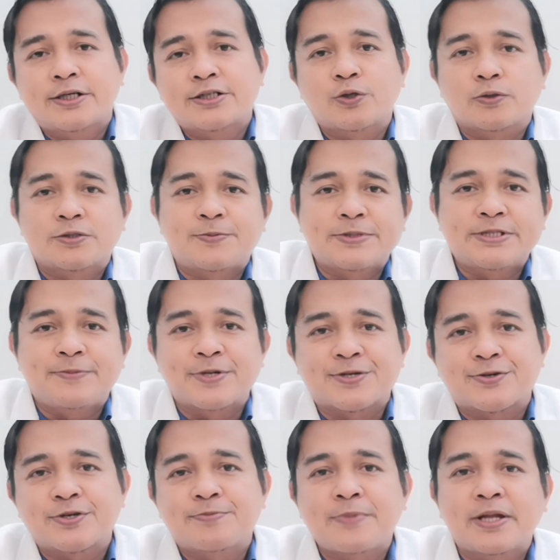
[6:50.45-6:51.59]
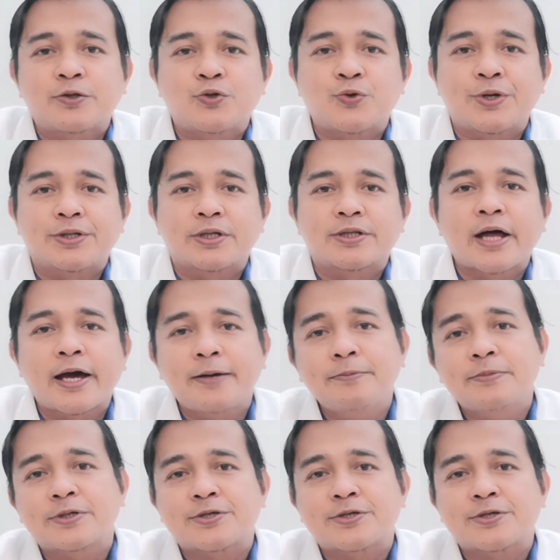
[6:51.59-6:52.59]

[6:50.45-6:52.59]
There's no specific treatment during the time.